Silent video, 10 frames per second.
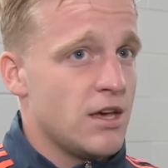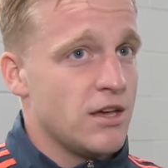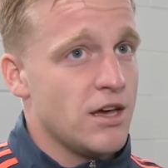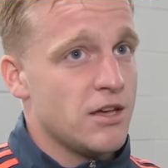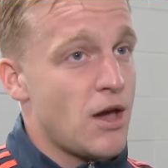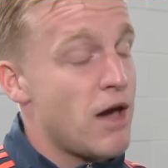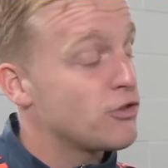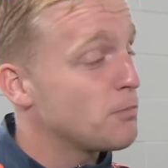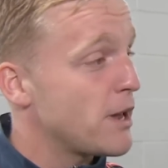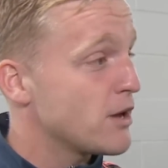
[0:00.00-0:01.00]
Yeah, you
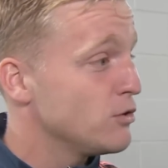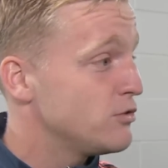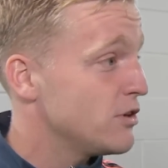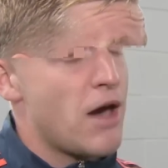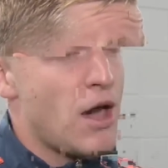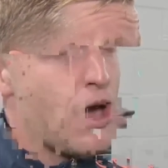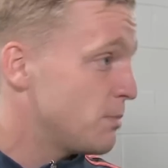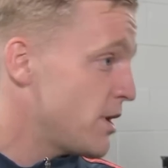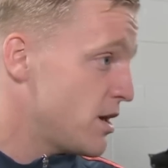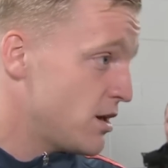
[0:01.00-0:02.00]
have to play good to
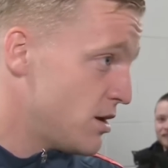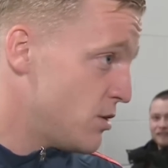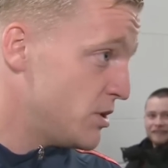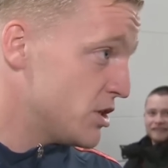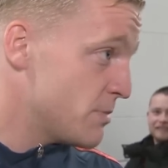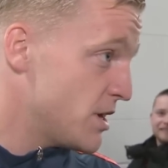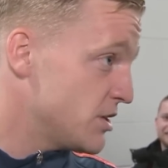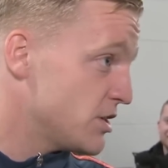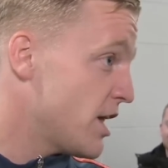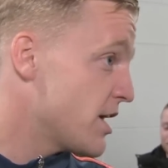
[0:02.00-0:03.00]
play with this
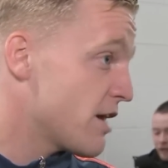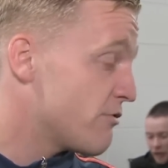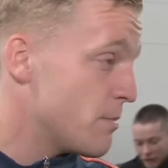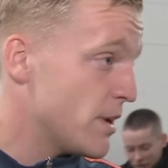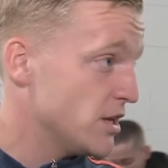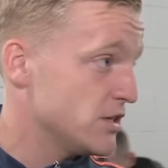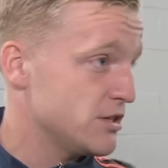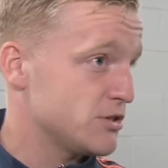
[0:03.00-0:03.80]
manager, like every manager.